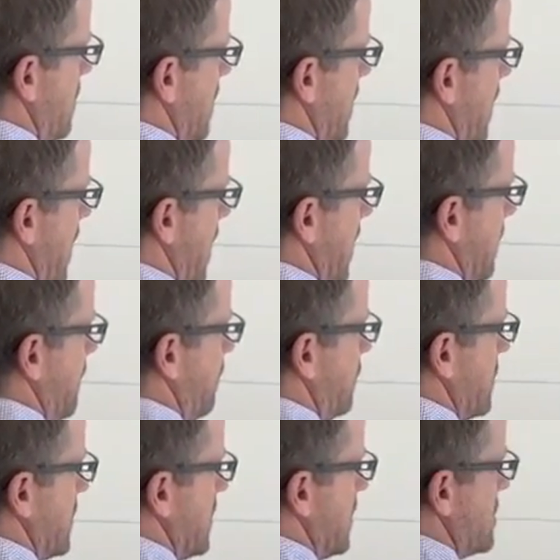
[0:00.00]
API,
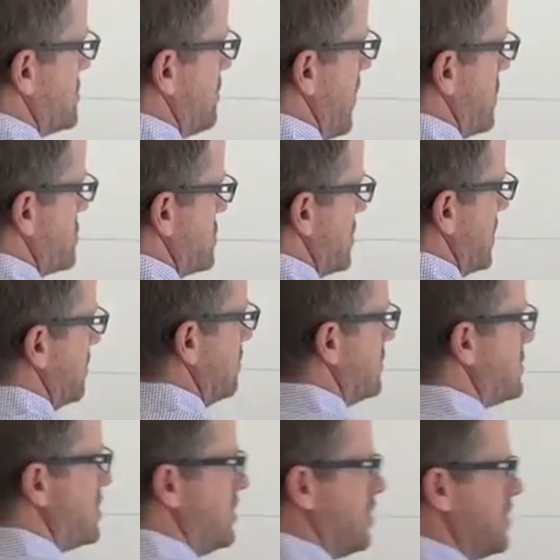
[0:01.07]
exposed it
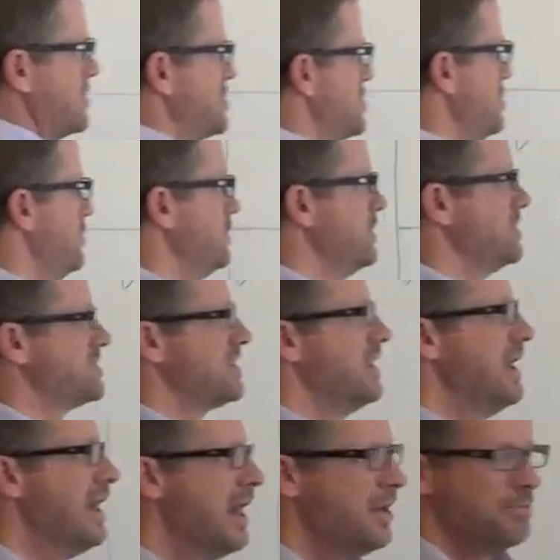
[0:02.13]
to your
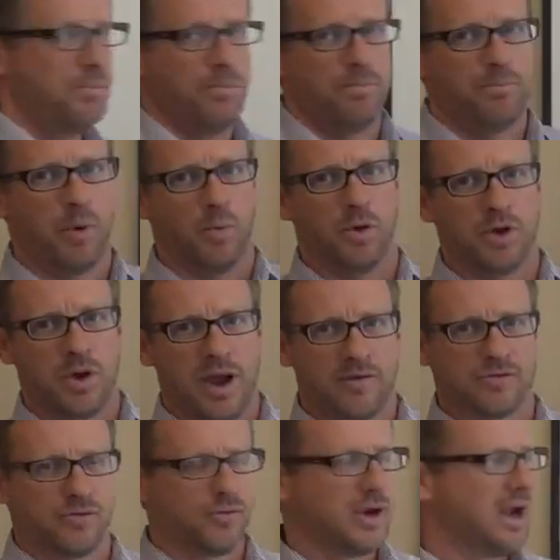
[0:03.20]
consumers, but what you
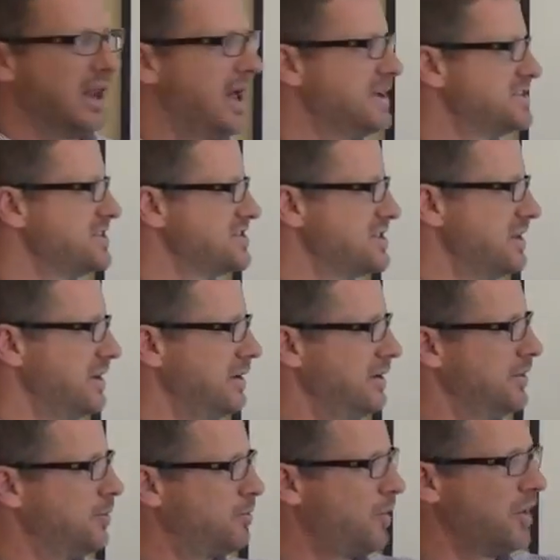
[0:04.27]
have to realize is
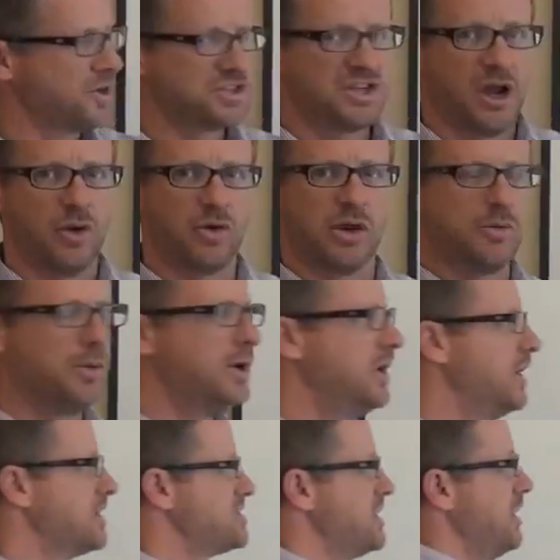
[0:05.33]
that the proxy only
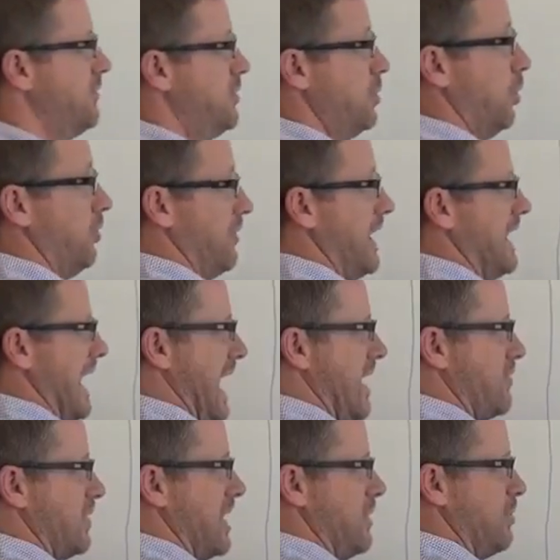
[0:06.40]
works if you already
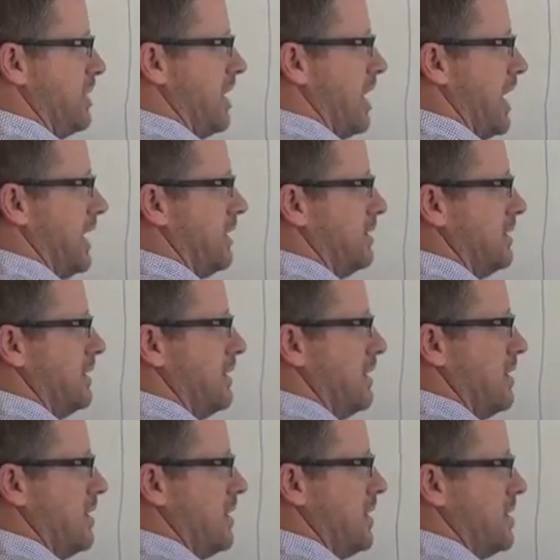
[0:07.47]
have an API
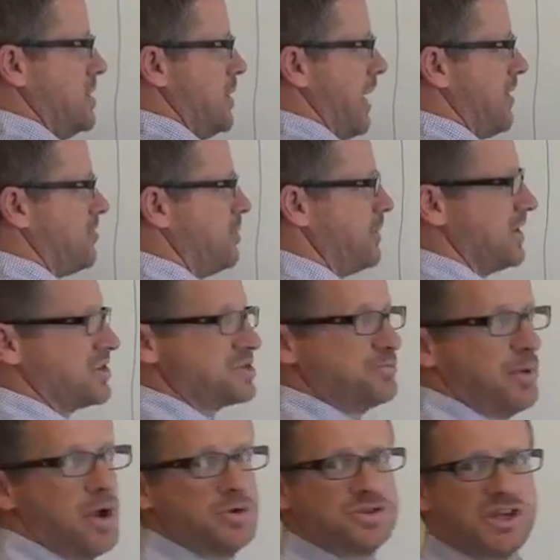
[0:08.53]
you have to be
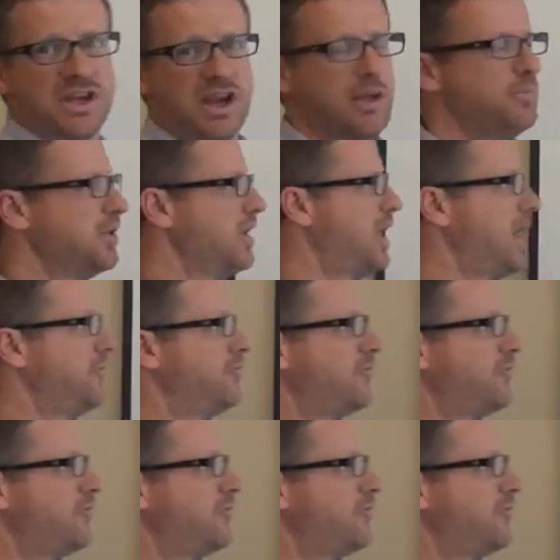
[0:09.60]
exposing an API